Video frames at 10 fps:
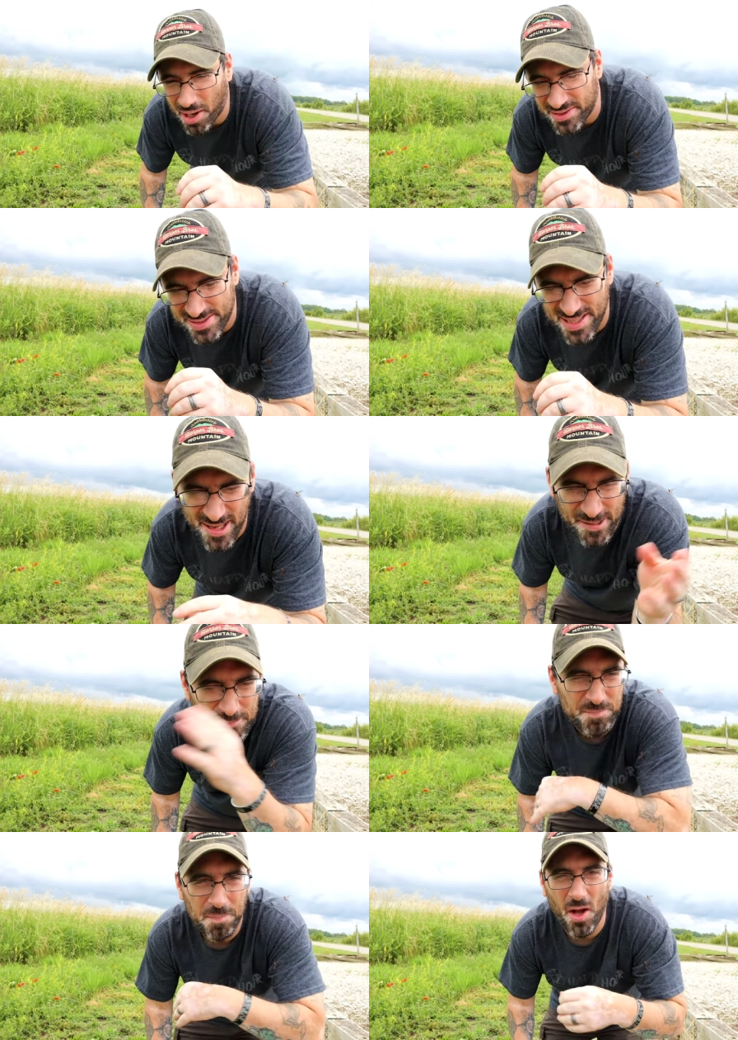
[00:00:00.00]
bugs
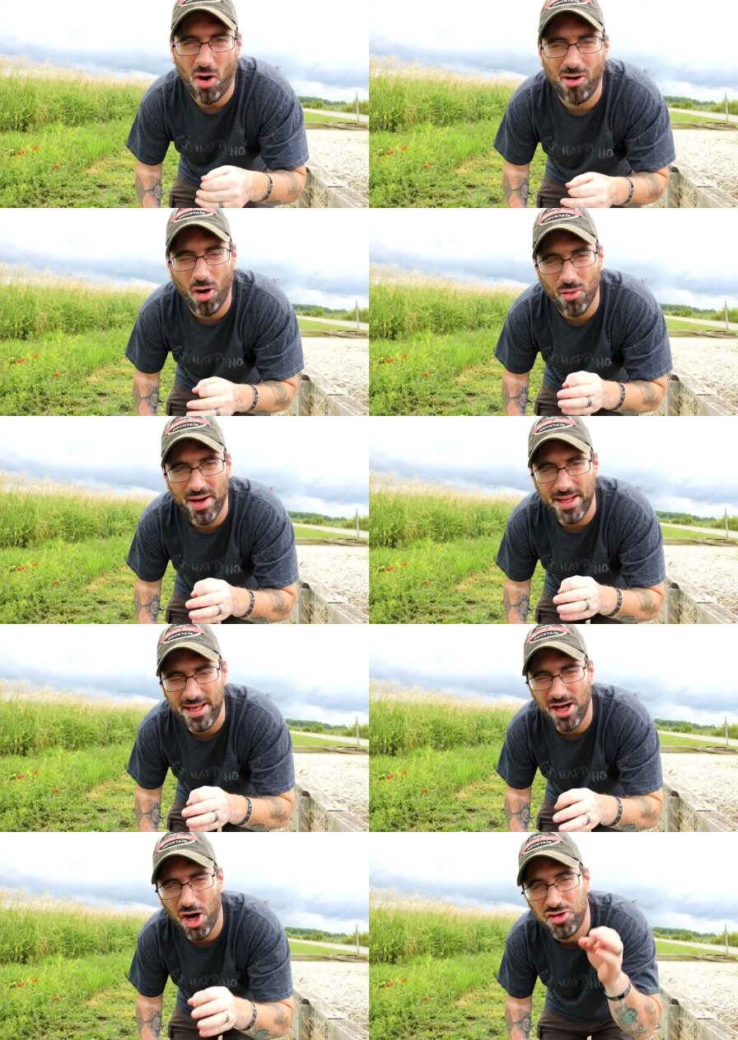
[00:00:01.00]
are
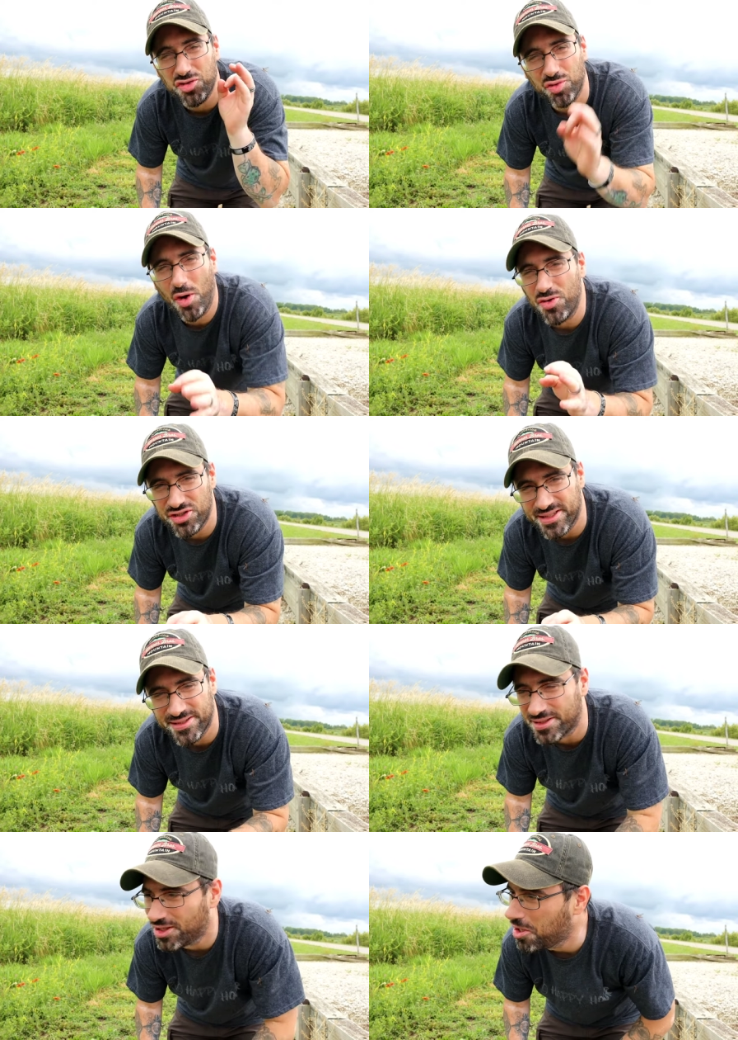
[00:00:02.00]
already
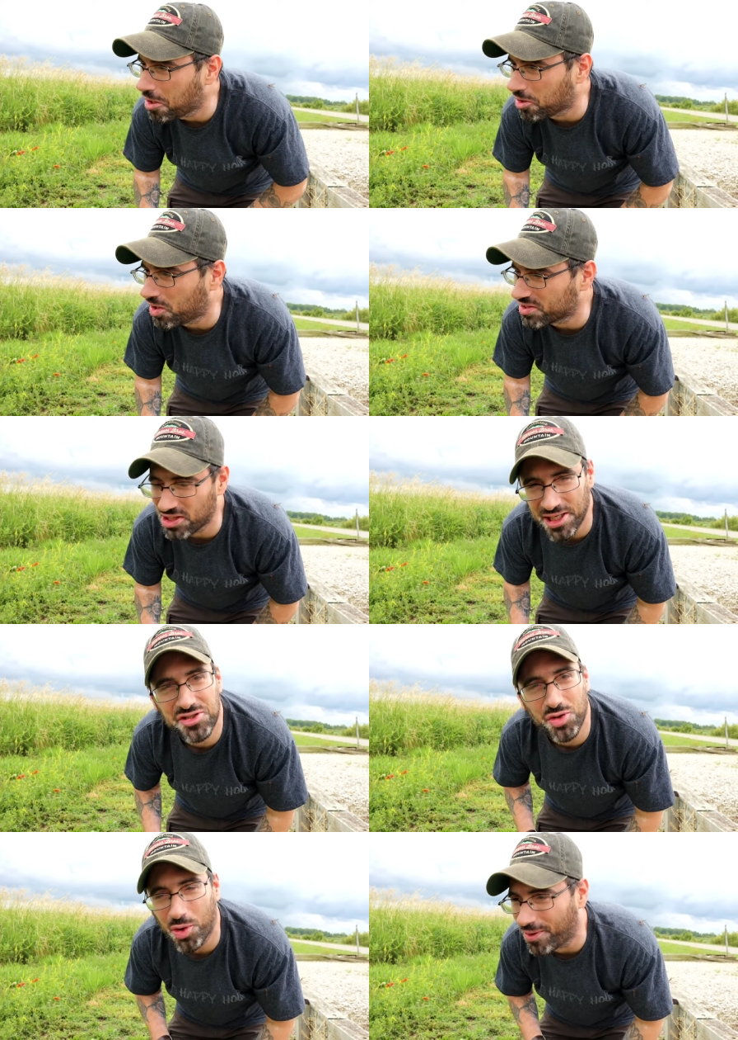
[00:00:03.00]
atrocious along the
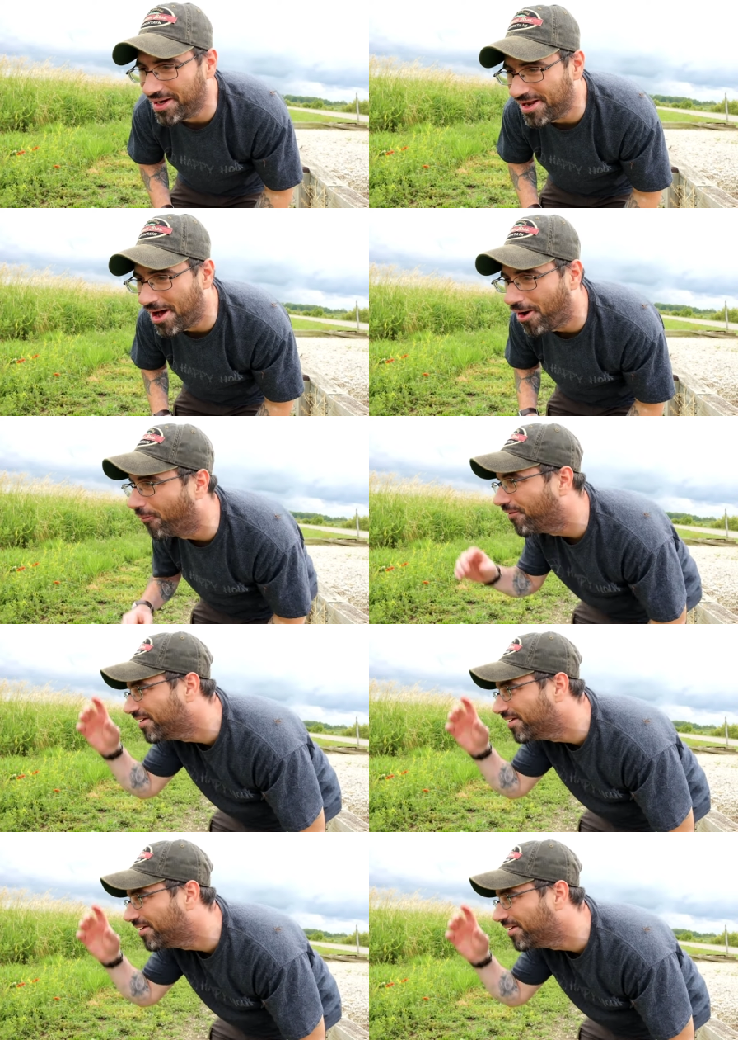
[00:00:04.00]
lakeshore right now.